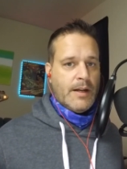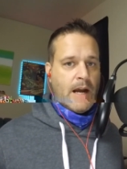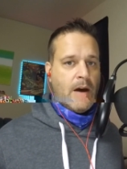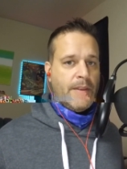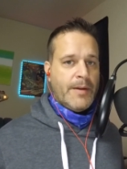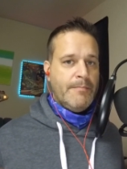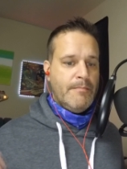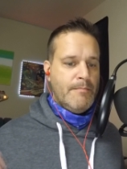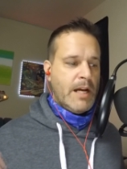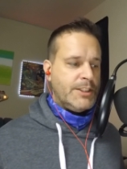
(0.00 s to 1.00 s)
how they
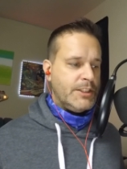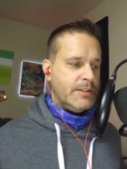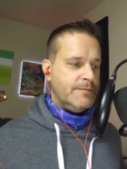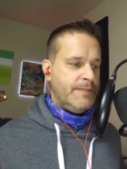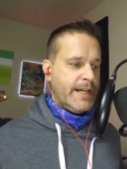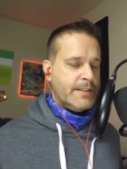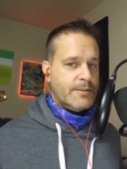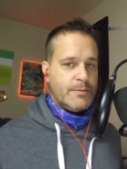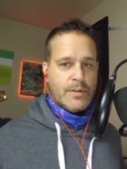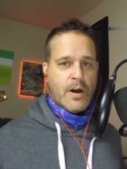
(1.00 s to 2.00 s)
measure Vegas's
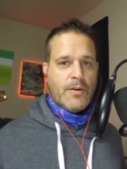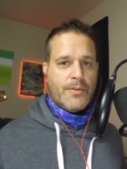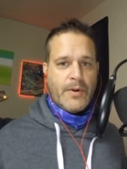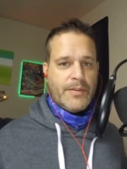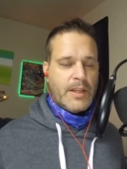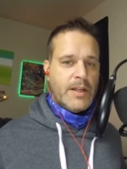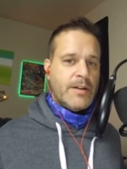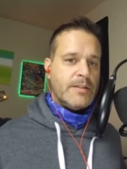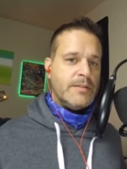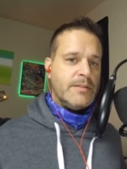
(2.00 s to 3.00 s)
growth throughout the
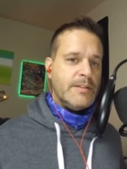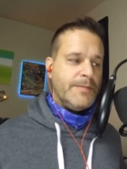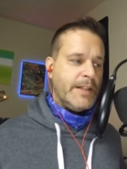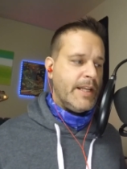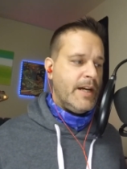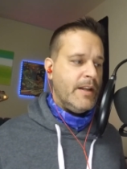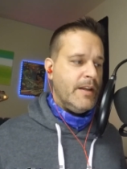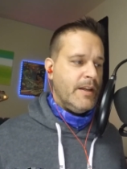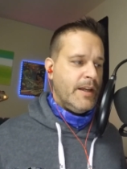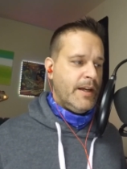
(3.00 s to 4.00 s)
years and stuff like that.
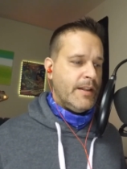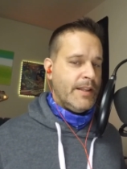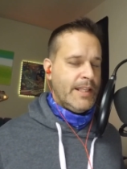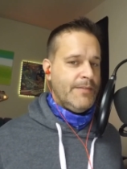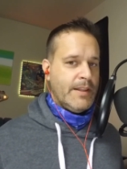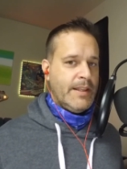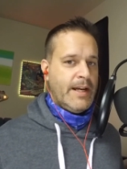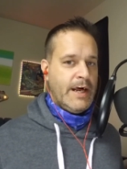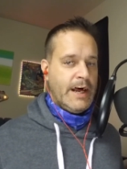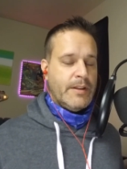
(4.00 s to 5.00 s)
And even
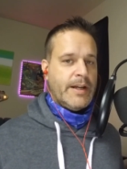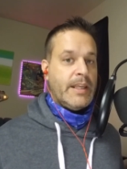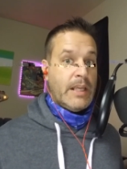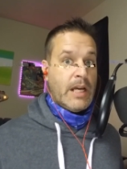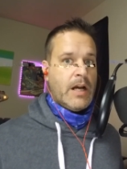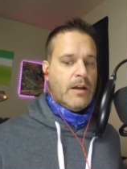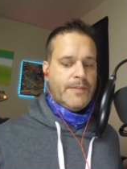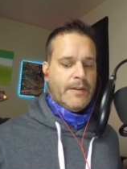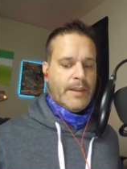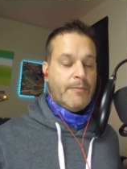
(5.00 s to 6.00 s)
they would like, yeah, if
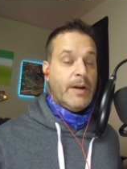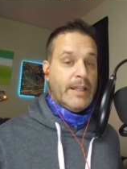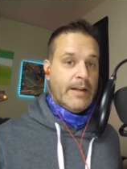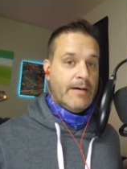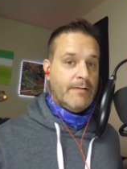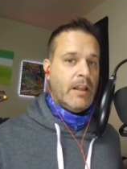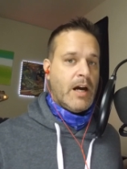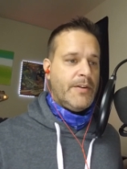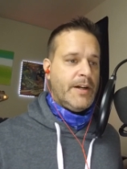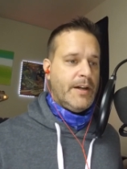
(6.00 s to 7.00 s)
we did have a
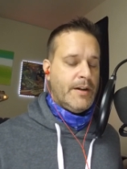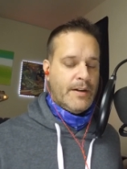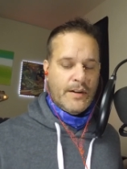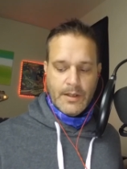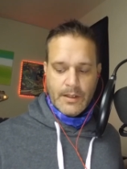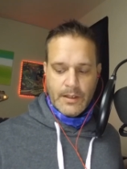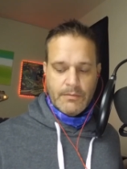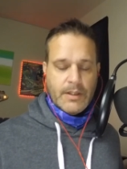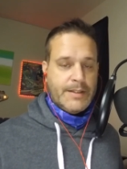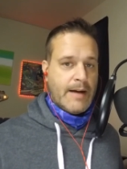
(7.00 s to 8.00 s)
lottery here, it
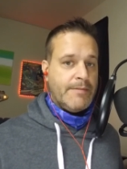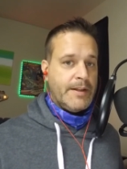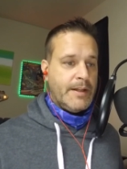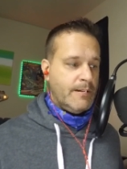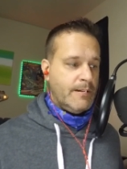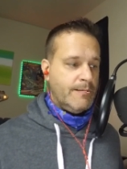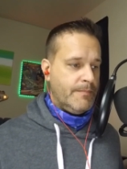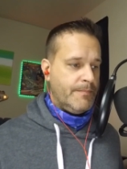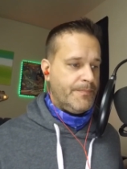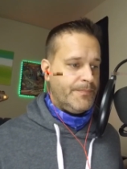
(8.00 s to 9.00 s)
would definitely
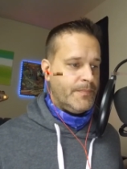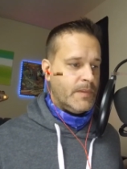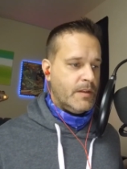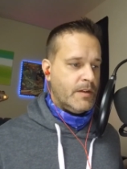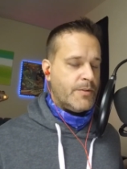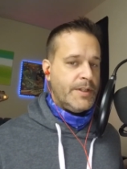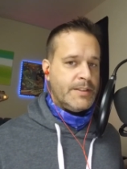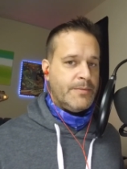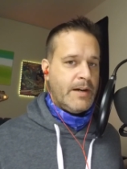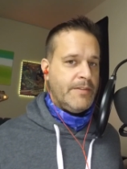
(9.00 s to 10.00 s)
increase
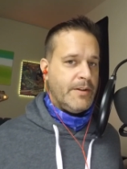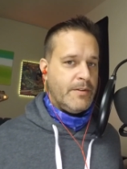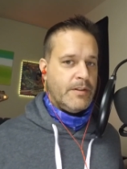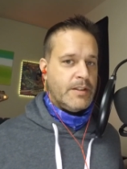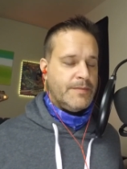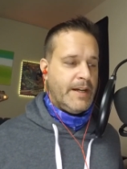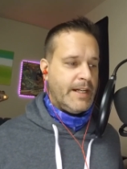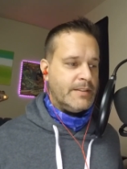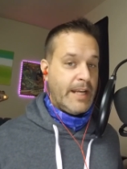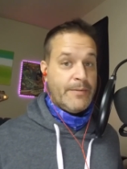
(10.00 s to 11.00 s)
the revenue in Las
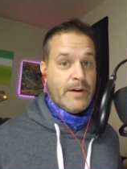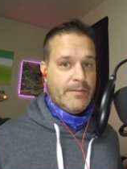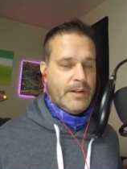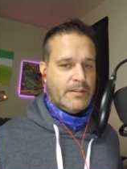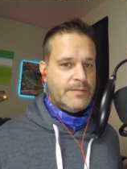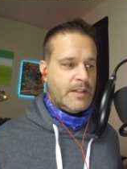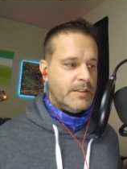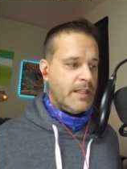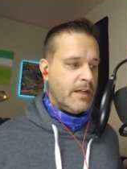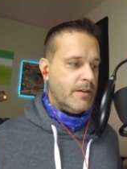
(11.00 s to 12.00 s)
Vegas, state revenue as far
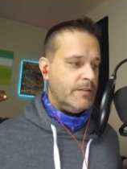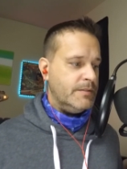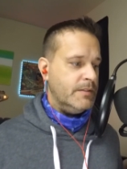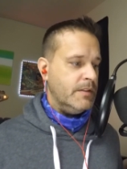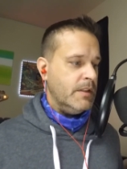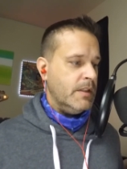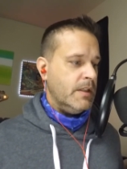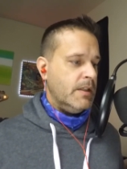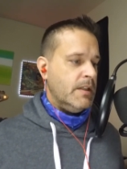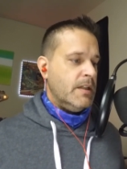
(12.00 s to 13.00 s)
as that goes.
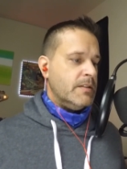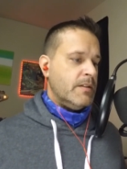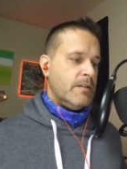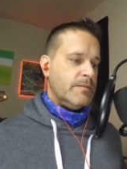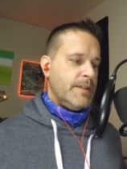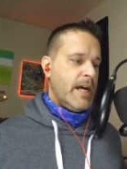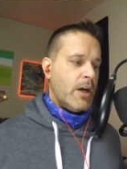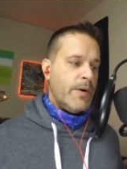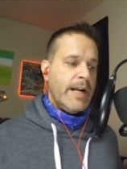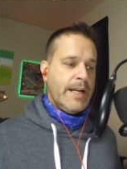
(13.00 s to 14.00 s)
So yeah,
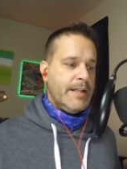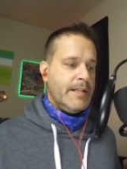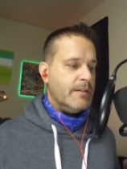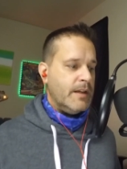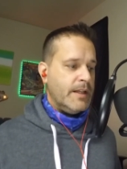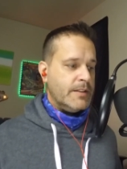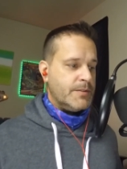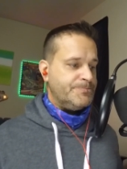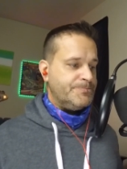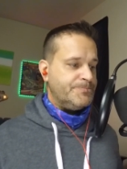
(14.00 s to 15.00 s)
great idea. I think it's
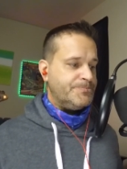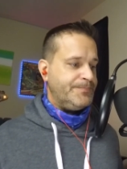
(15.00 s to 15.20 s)
great.